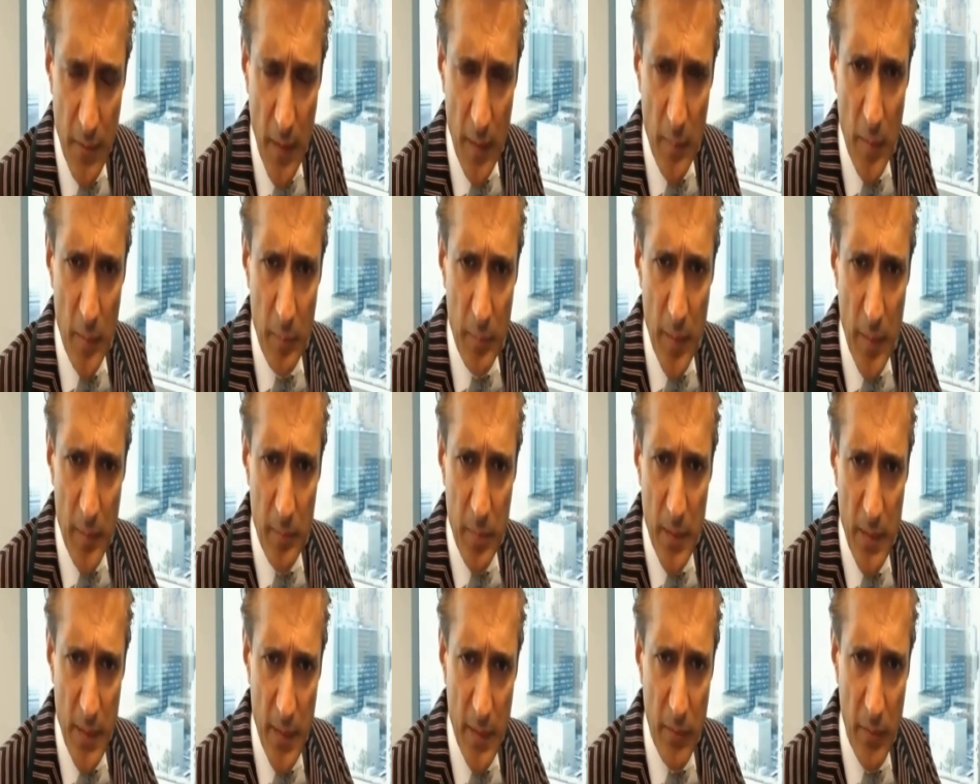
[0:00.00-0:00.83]
I'm a big
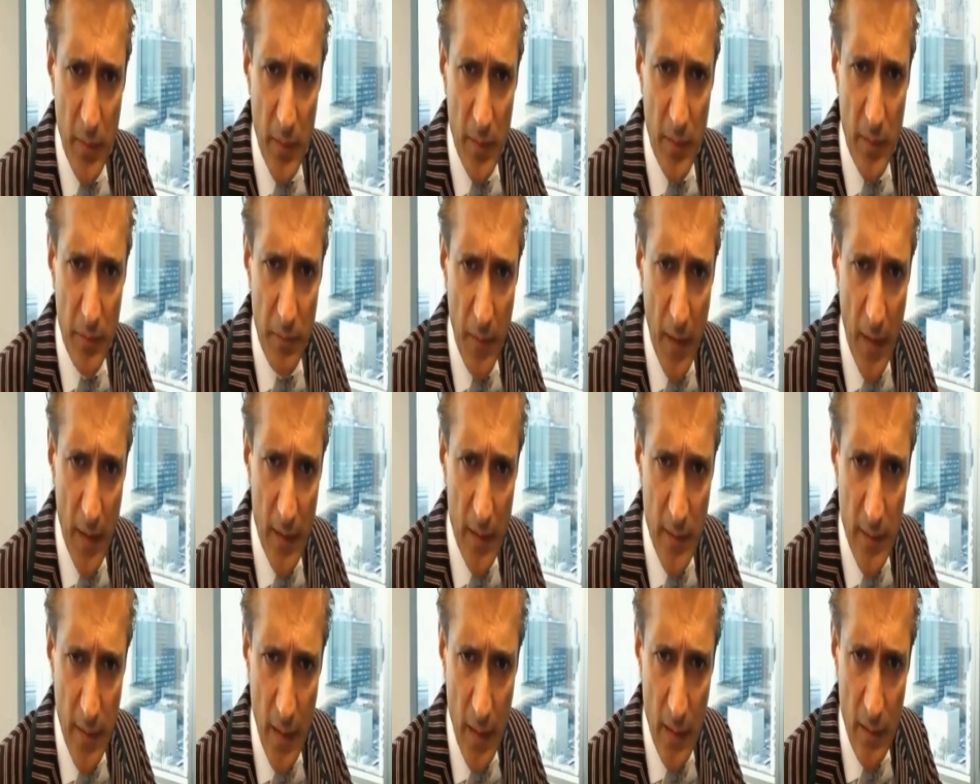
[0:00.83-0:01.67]
believer in the
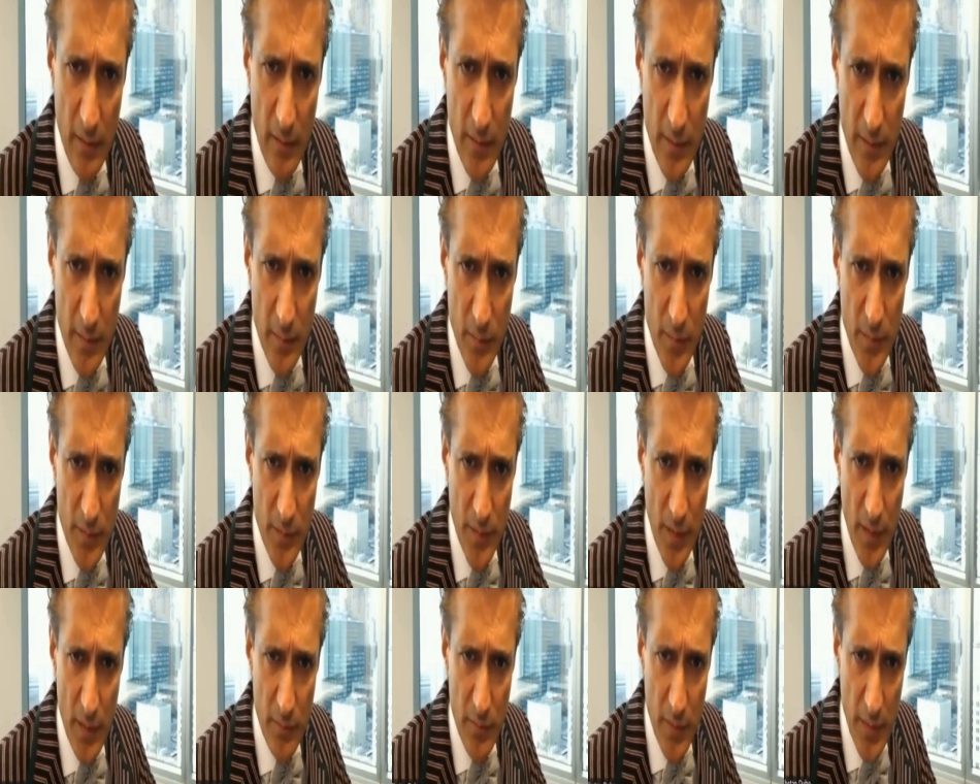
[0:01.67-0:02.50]
fact that algorithms
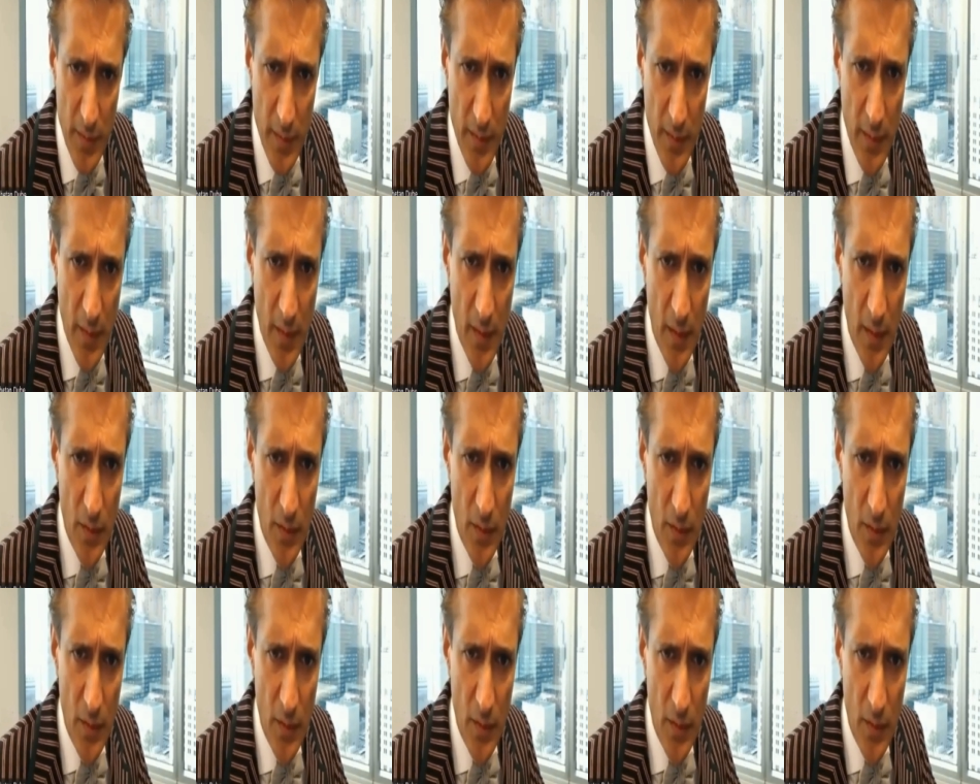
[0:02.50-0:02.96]
generally